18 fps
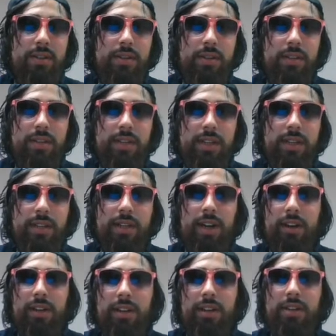This test
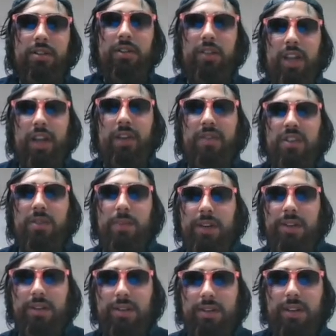calculates your life
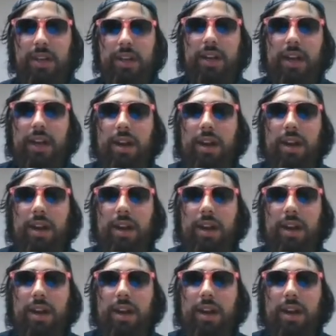expectancy and